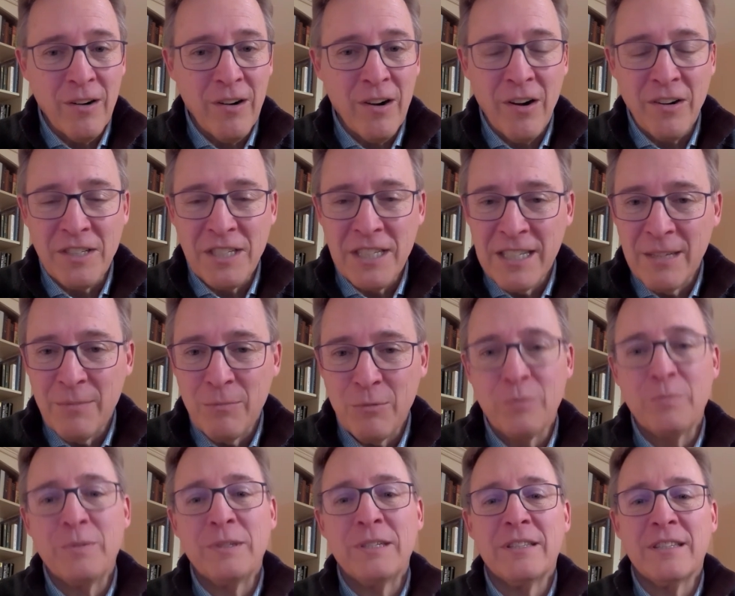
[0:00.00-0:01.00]
our team will
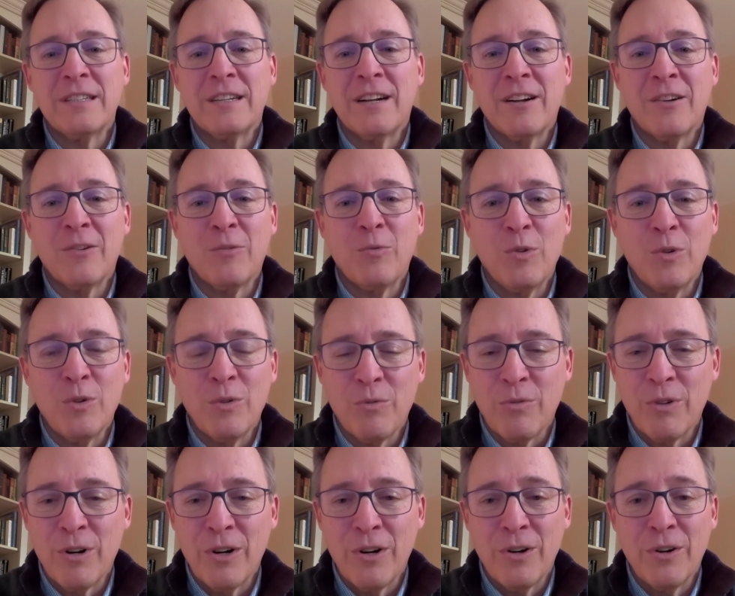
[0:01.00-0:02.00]
be there. We'll
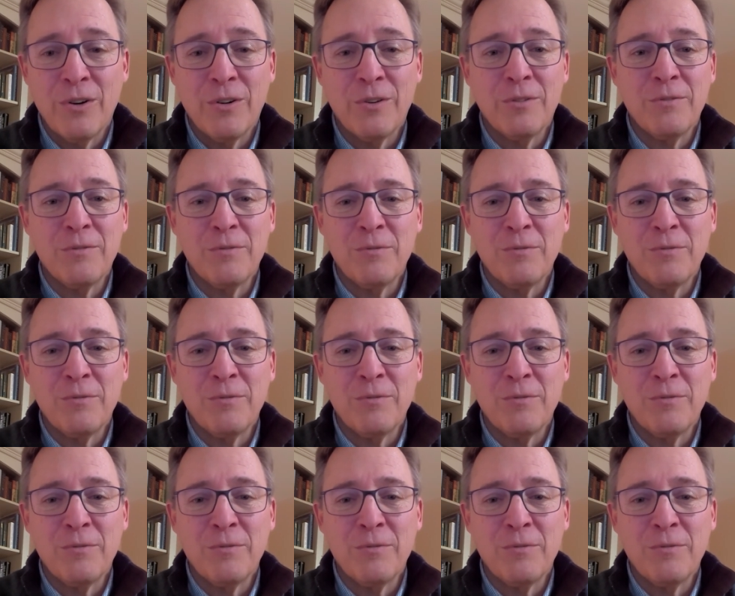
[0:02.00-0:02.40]
grow.